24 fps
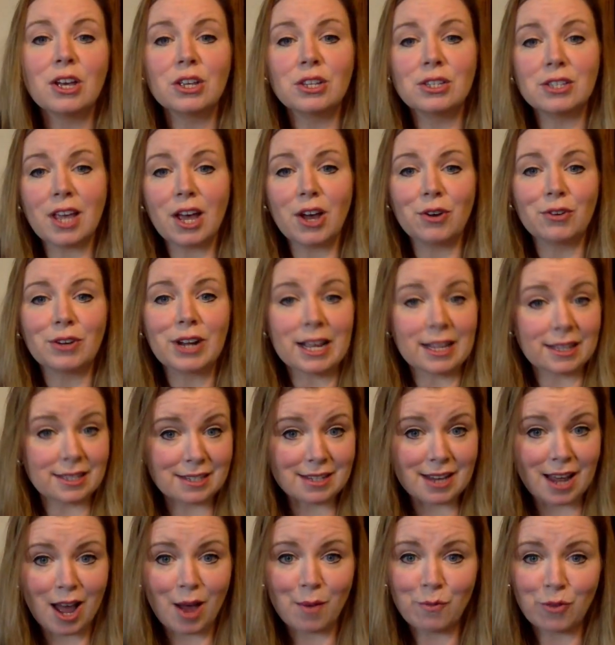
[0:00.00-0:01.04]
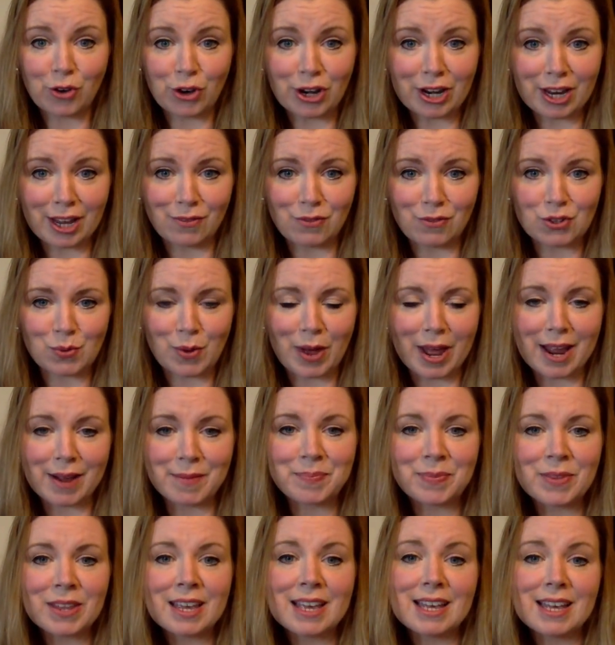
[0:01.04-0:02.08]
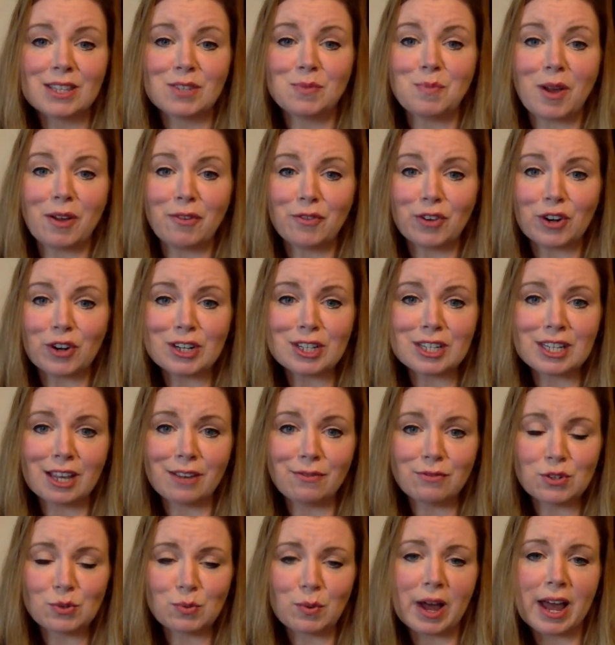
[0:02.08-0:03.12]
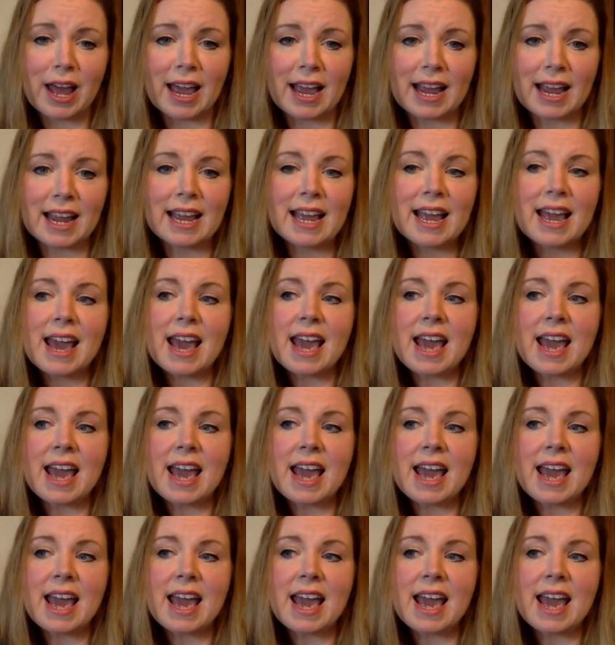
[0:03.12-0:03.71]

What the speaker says: So, it's time for a gift away. It's my first gift away,